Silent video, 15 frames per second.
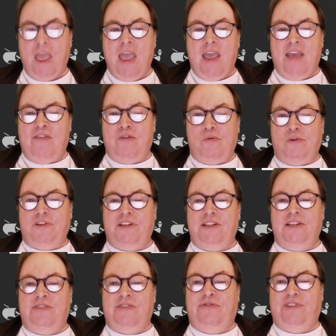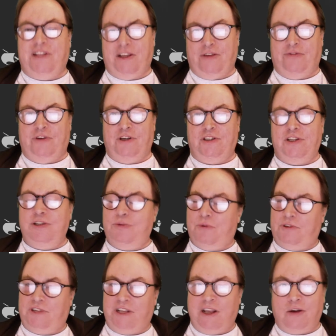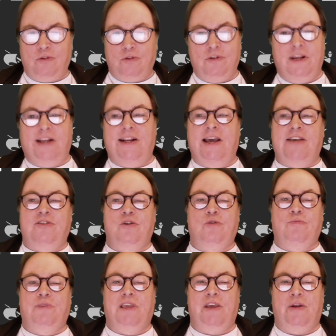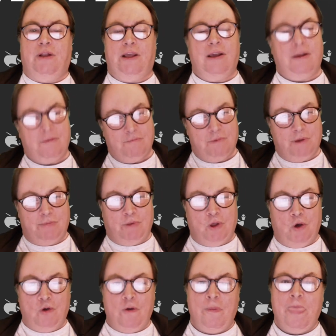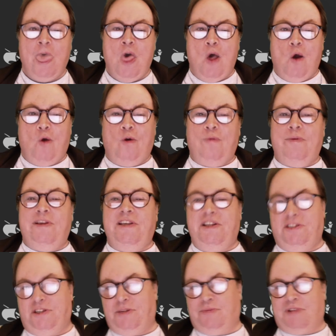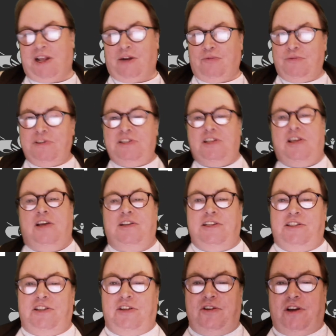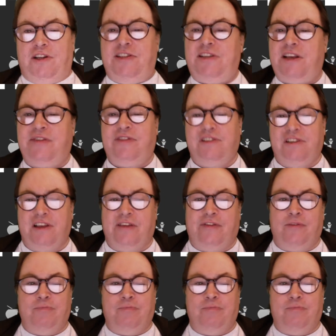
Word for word: If you're watching this video version, you're watching it on Nik Nak's Old Peculiar, my blog, or on my YouTube channel, Mr. Cuddy2977.